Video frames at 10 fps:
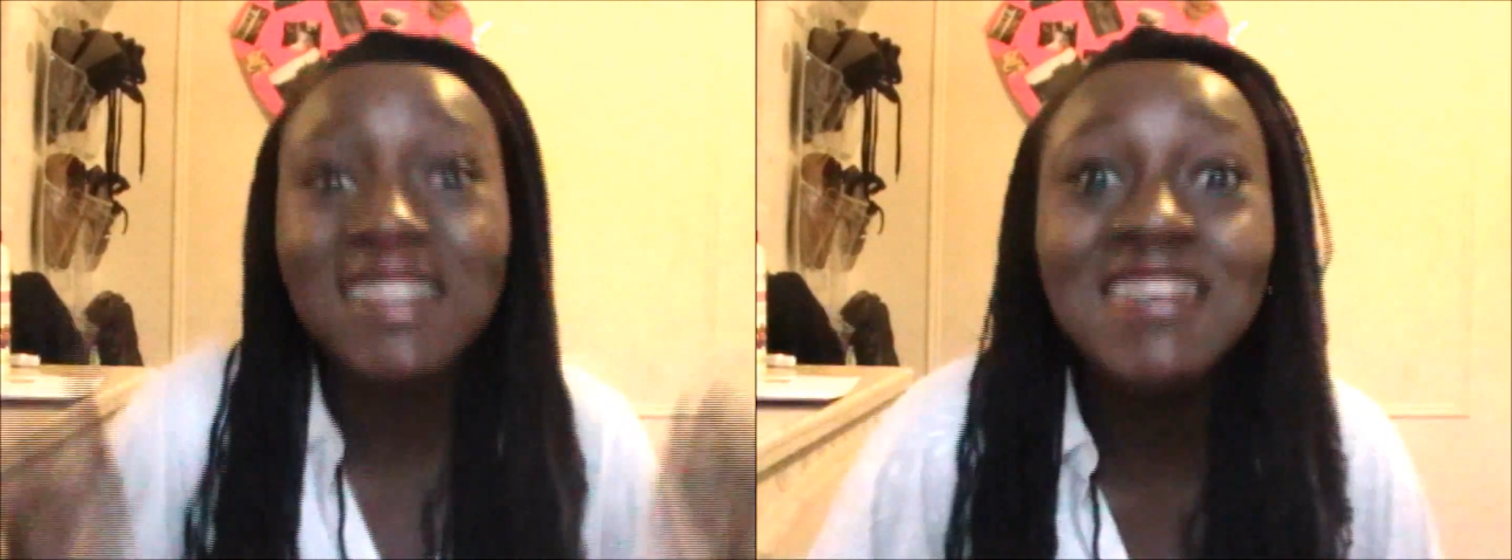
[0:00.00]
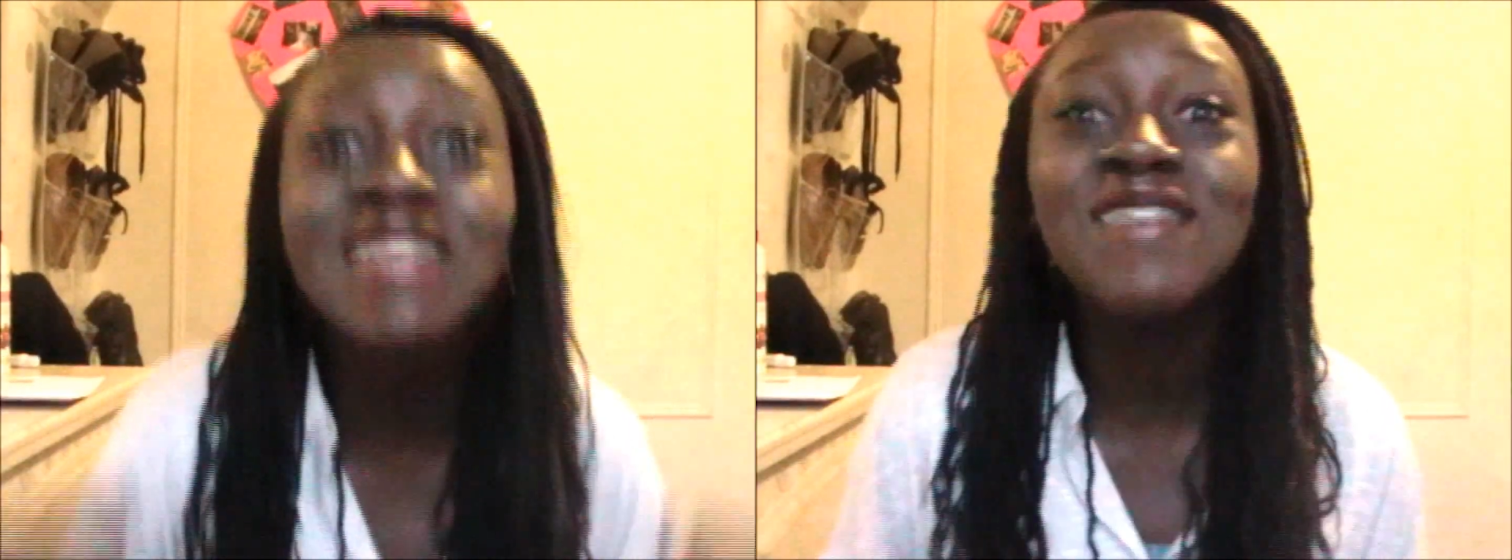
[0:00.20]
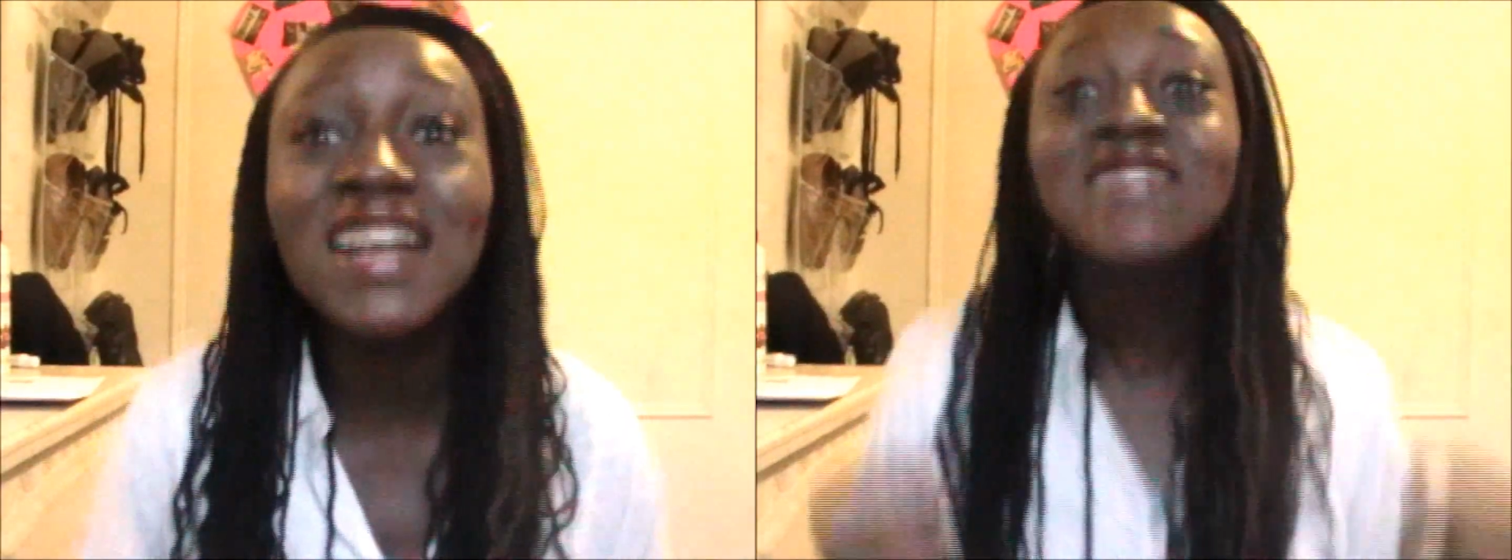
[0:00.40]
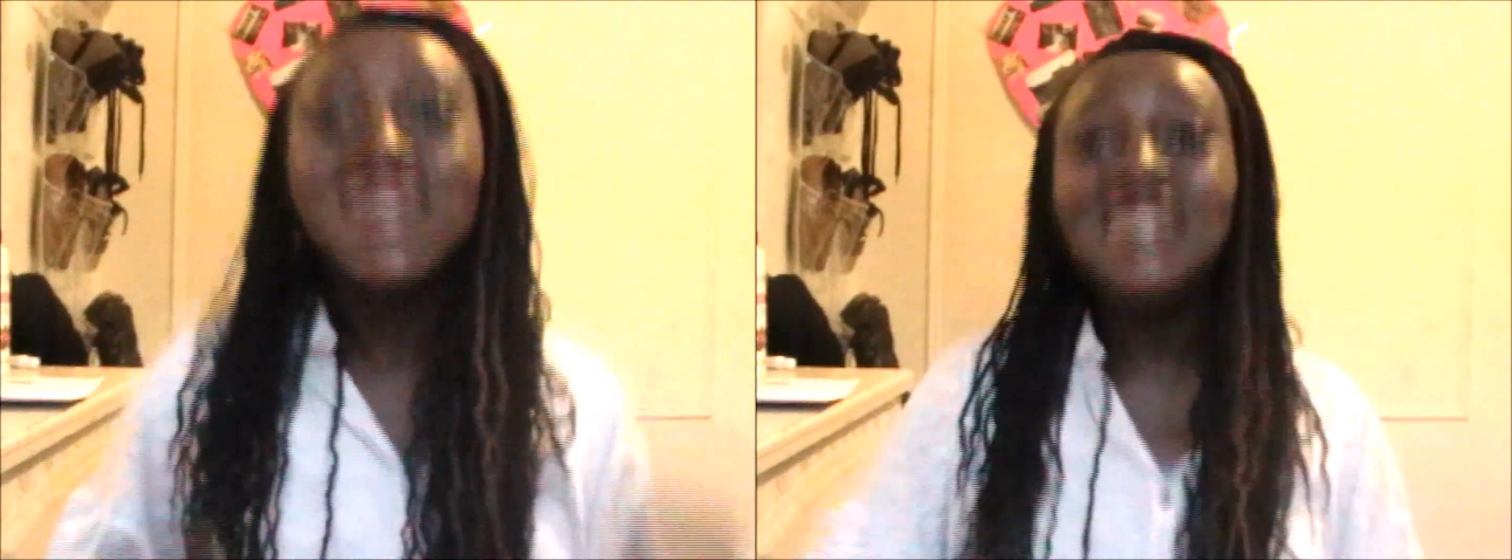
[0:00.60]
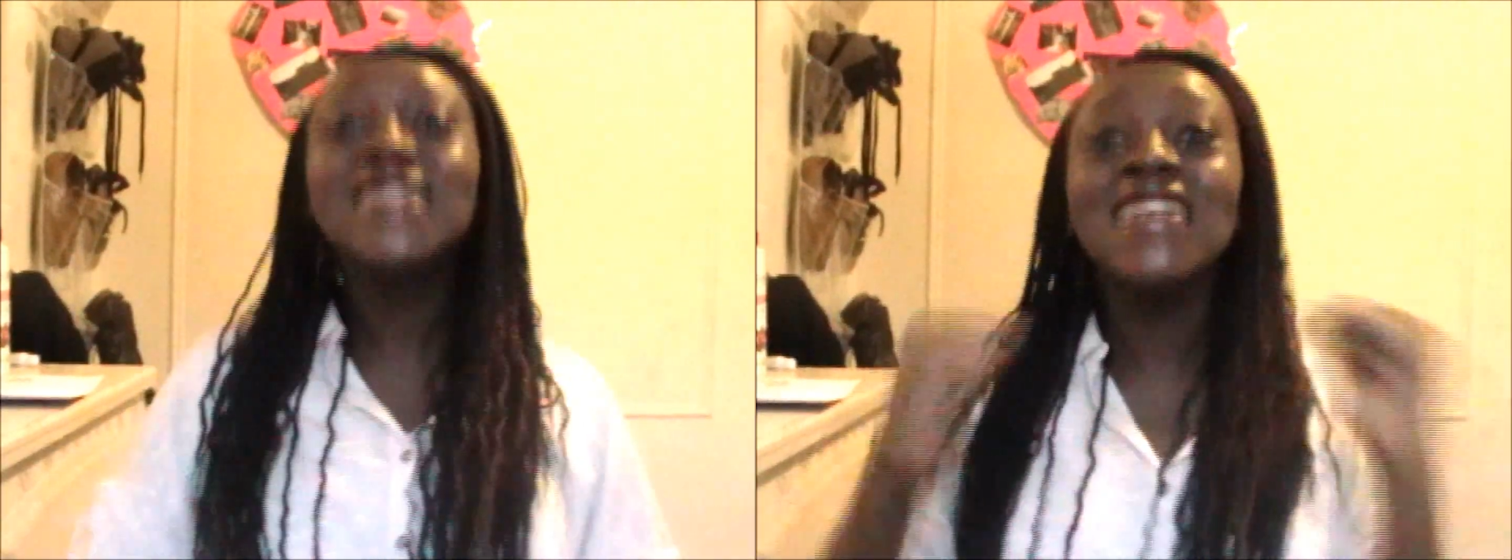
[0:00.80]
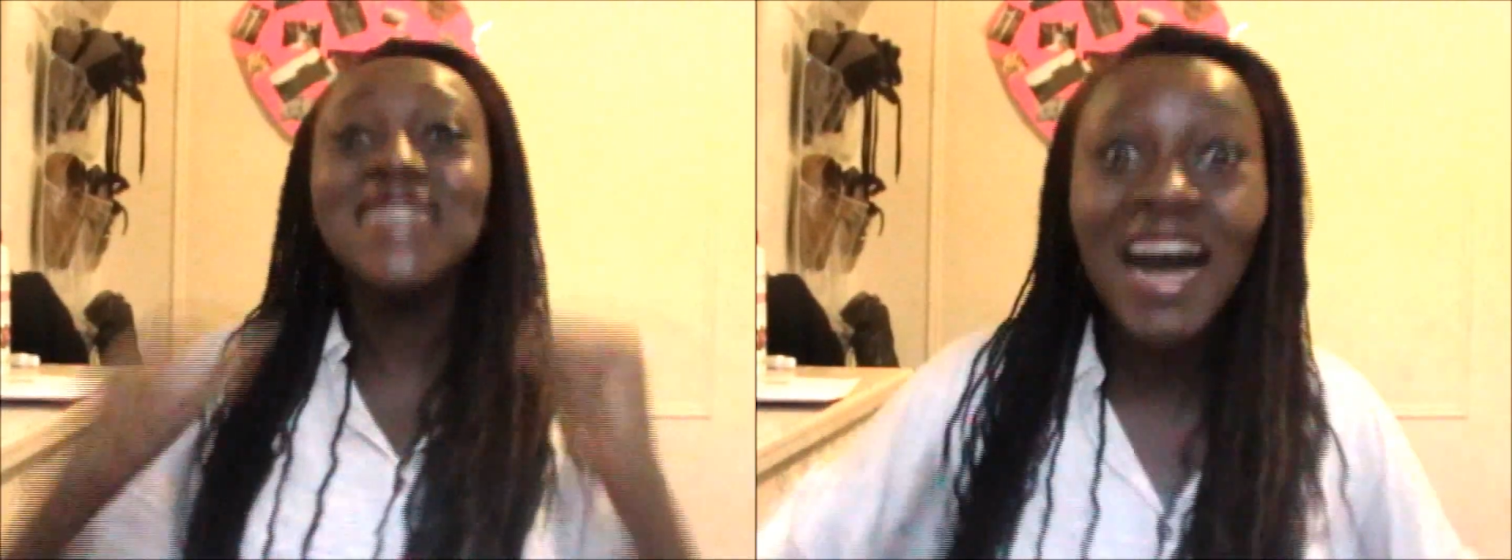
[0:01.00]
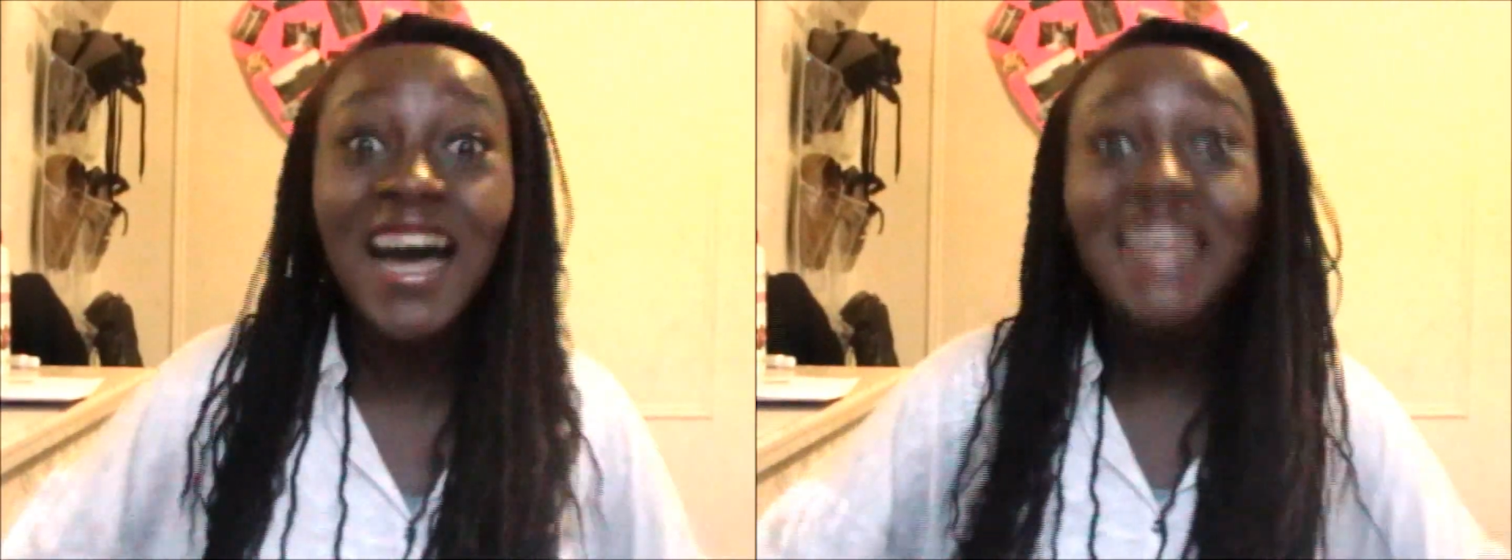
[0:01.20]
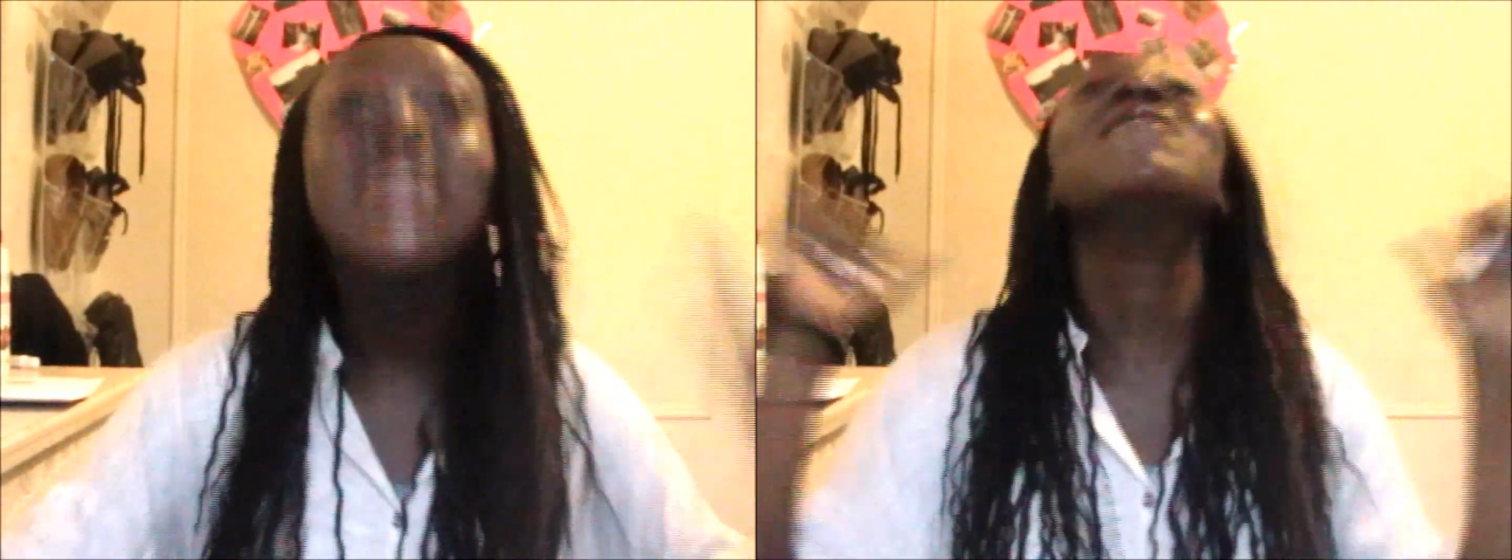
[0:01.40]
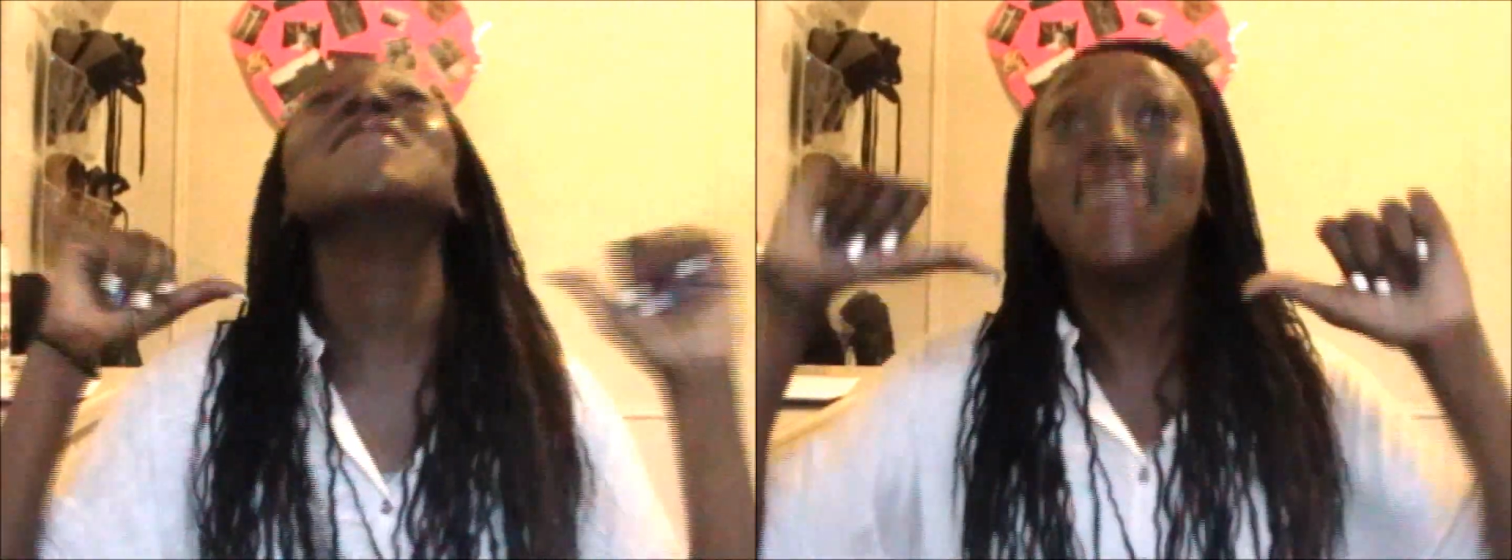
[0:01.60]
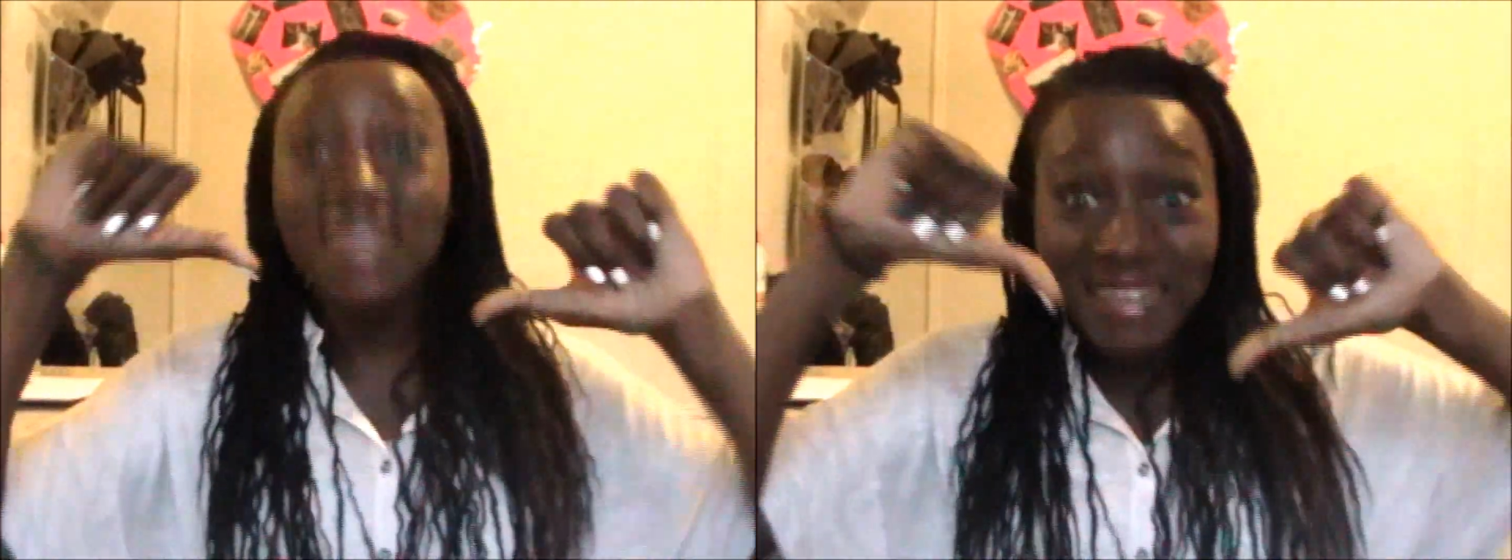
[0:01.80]
looked in my direction and nodded. He
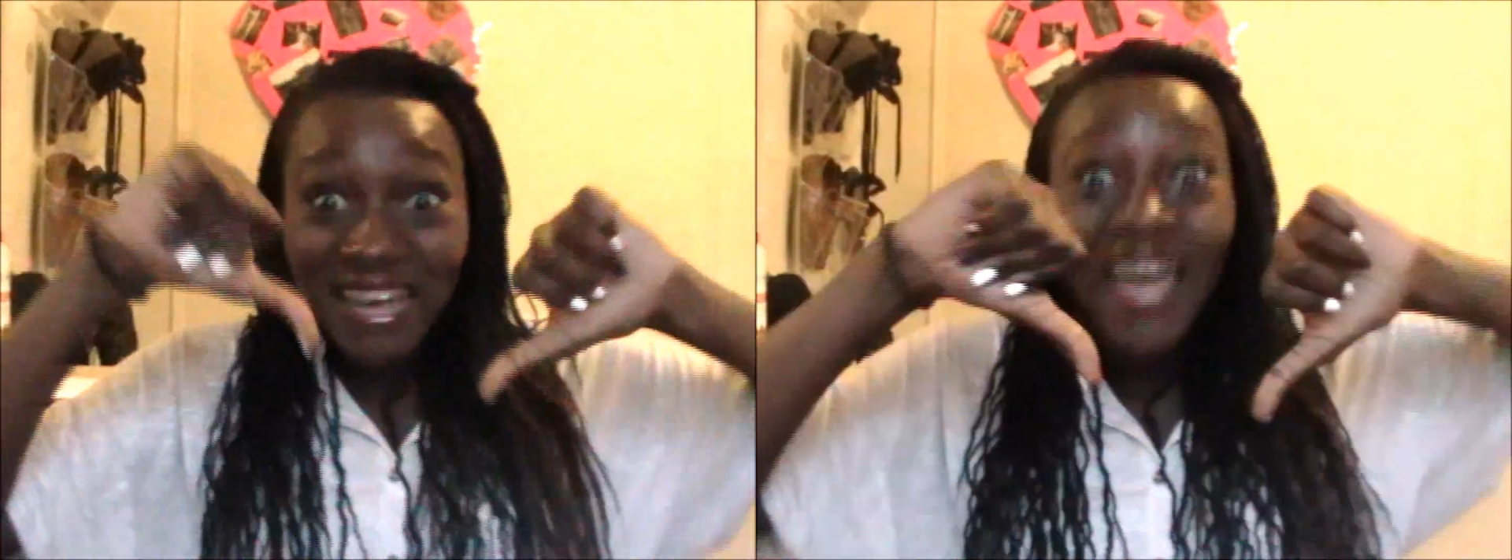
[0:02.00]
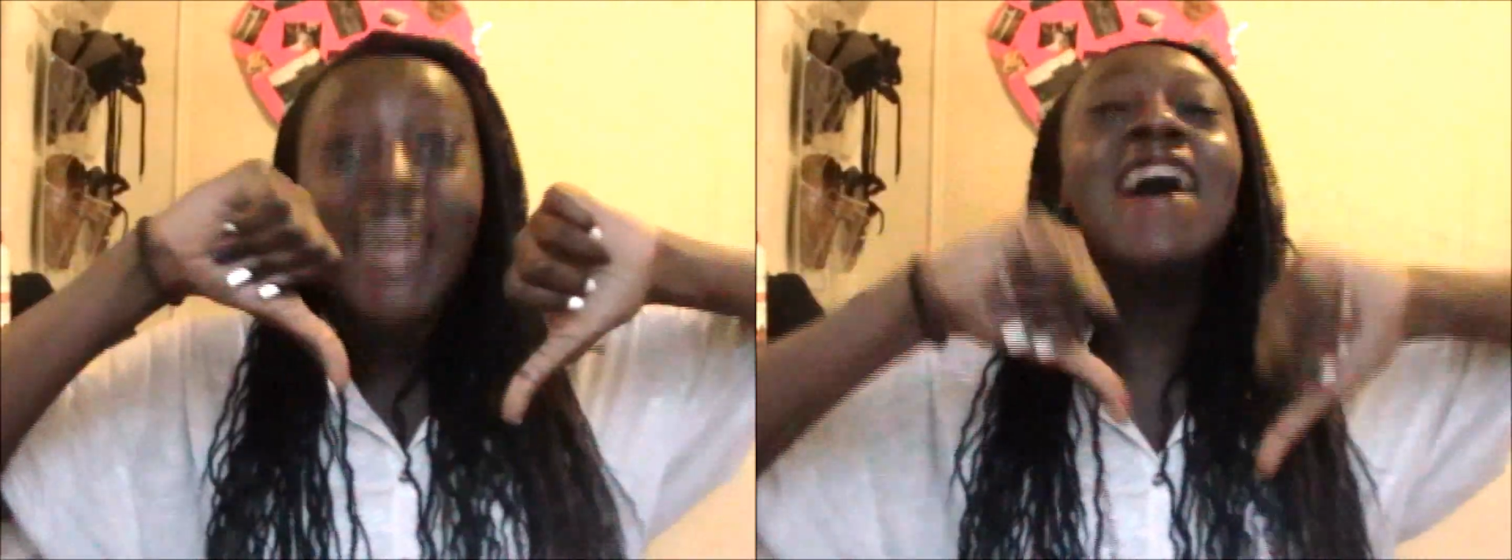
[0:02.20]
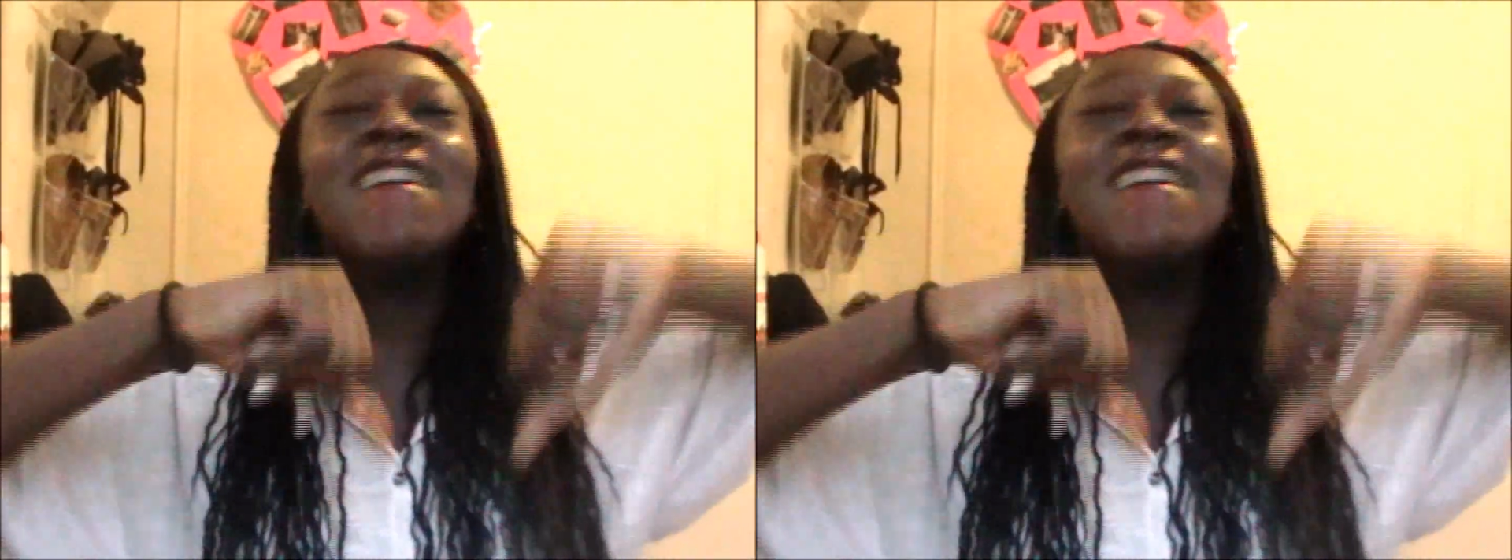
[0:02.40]
was like, yeah. I